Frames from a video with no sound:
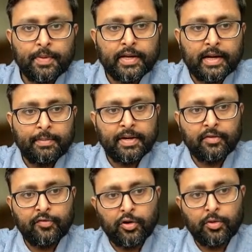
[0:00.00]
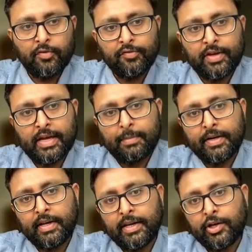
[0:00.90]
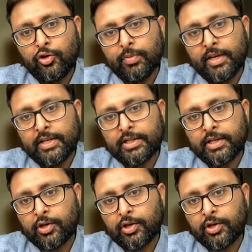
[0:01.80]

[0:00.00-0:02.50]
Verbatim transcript: per capita form of capital accumulation